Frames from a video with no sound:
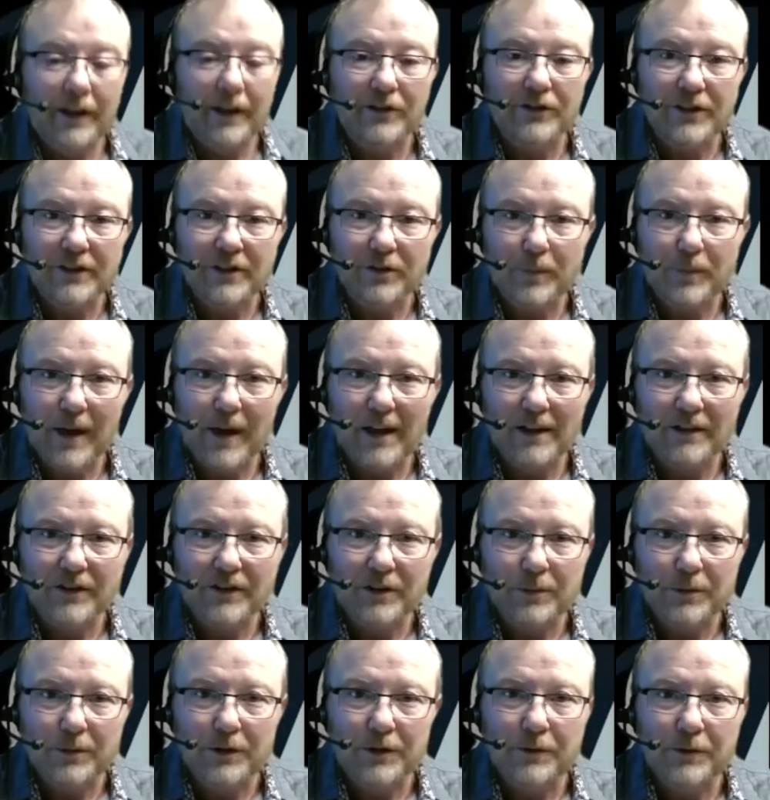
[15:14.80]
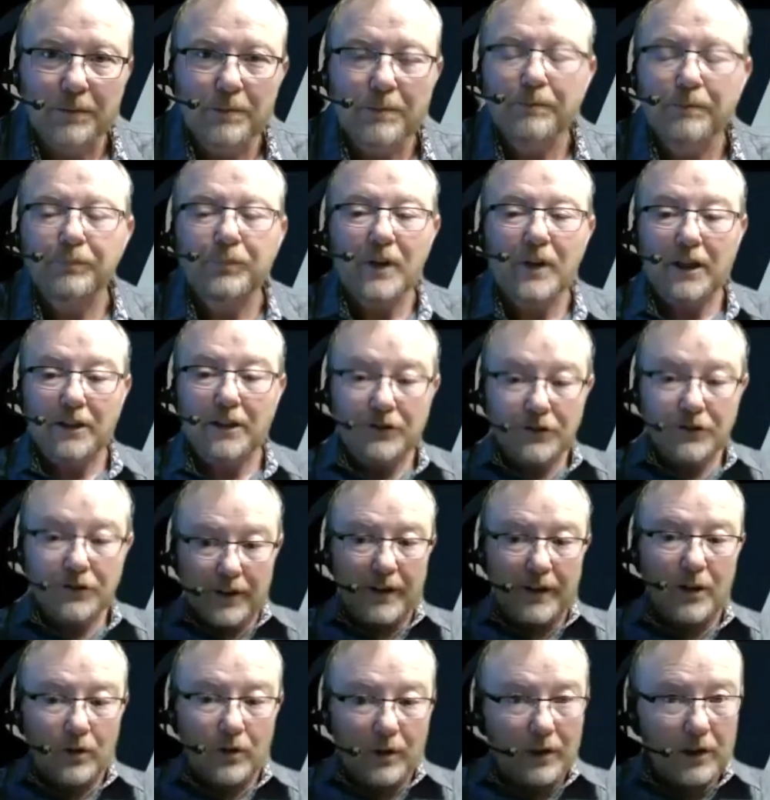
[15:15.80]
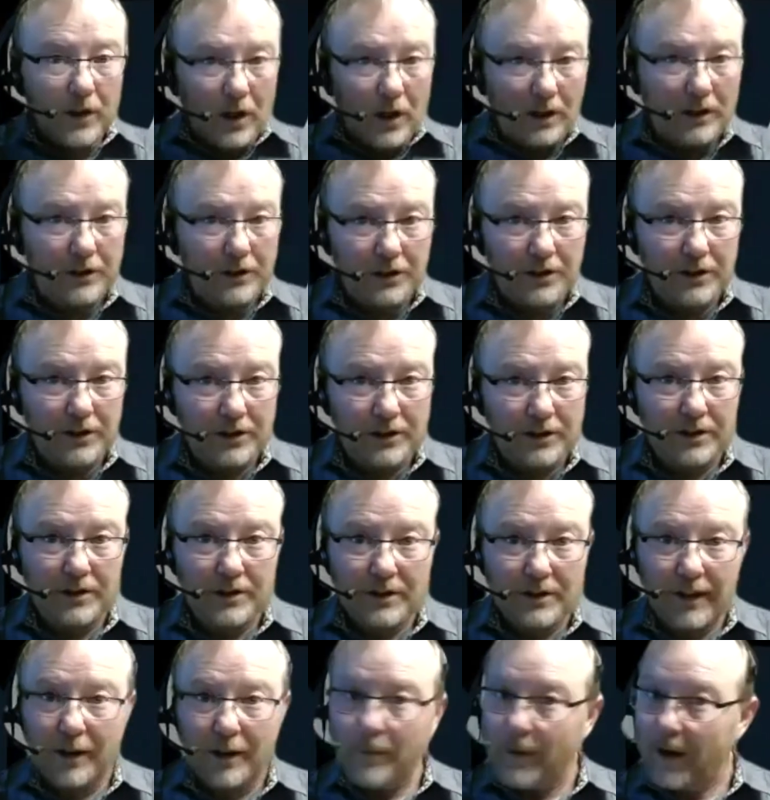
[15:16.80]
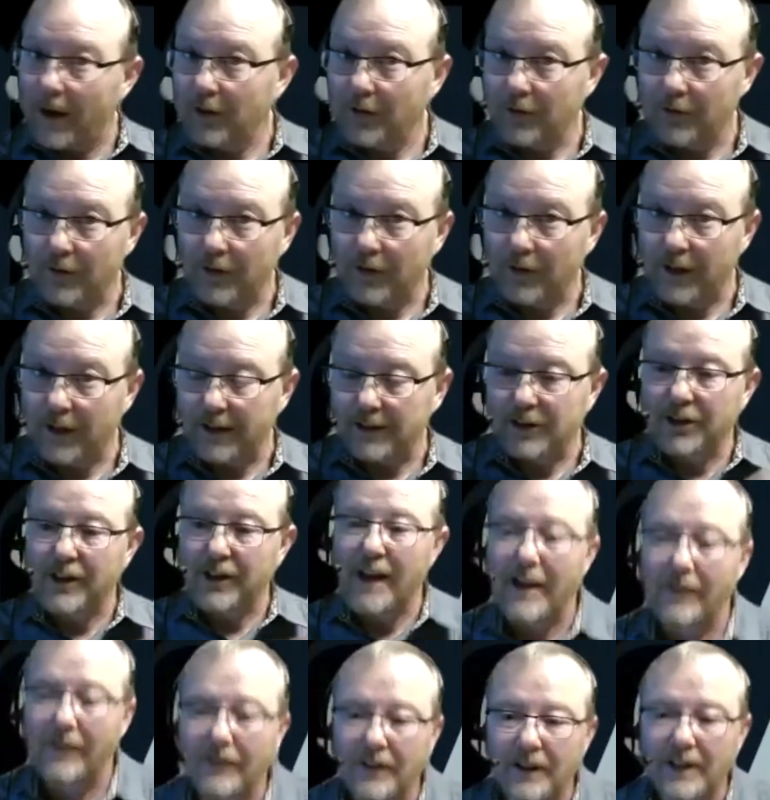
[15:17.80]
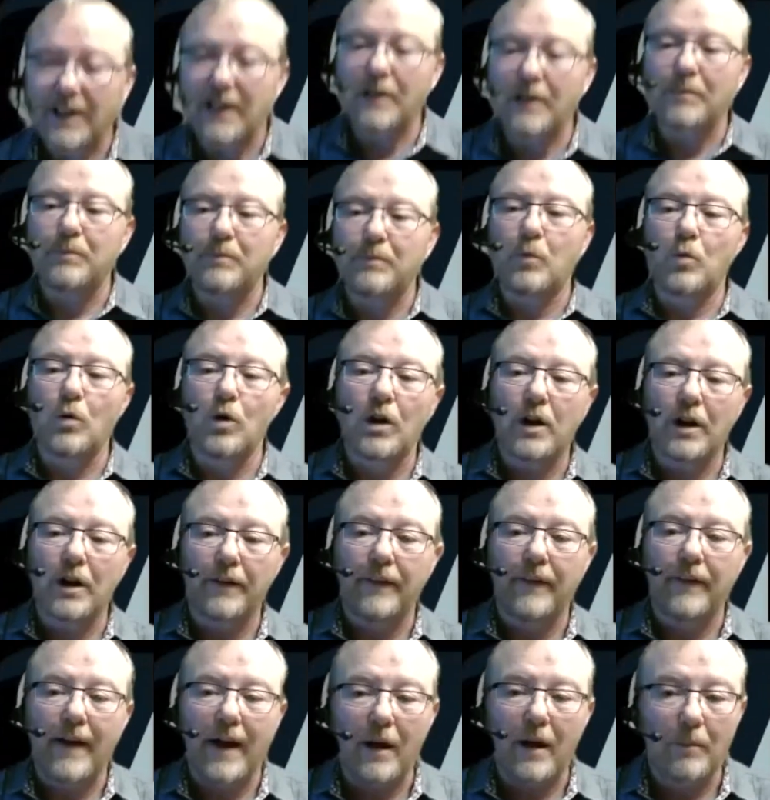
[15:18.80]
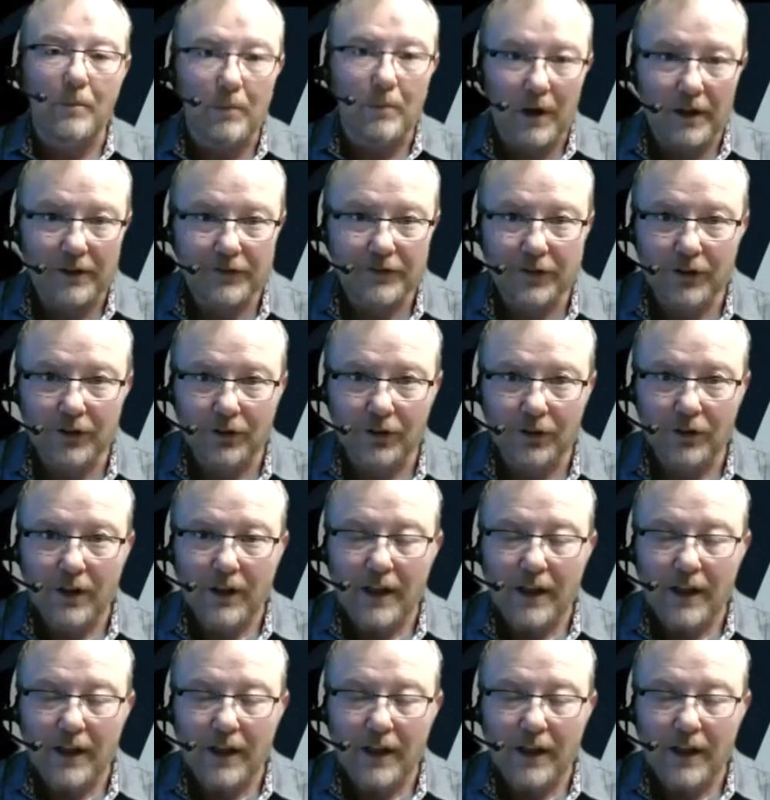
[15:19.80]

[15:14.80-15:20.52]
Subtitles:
that's possible. And so they go unconscious in about 3 days. So you have to keep working that muscle.